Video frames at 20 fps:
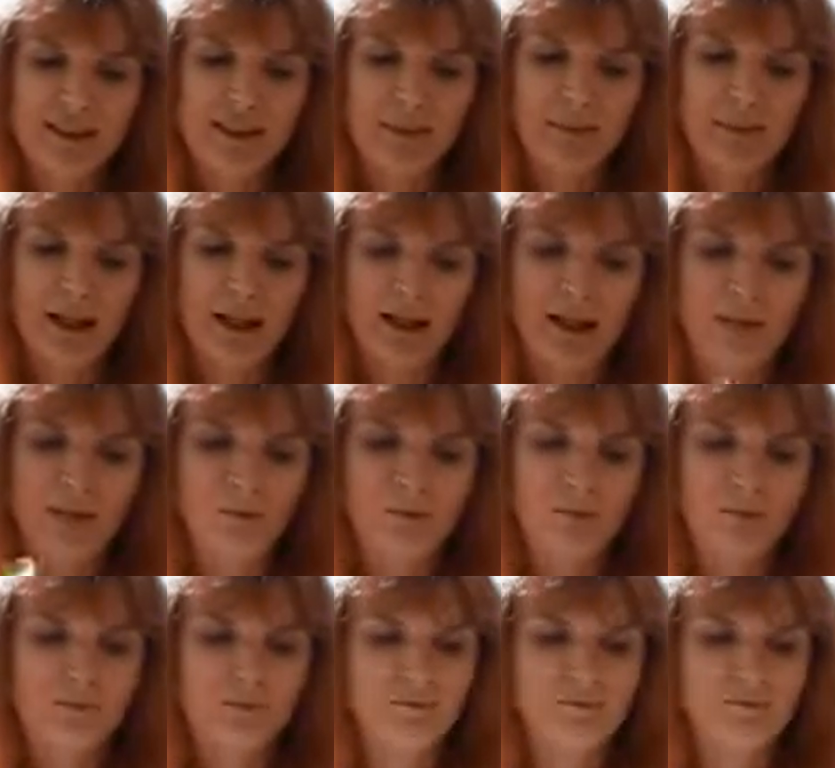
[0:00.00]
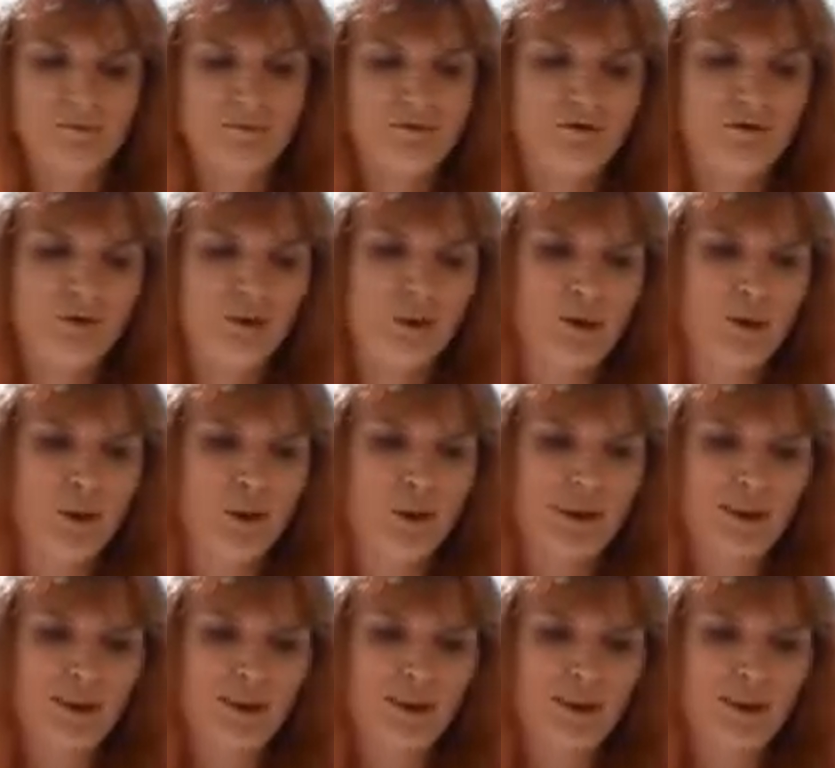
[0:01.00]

about $4,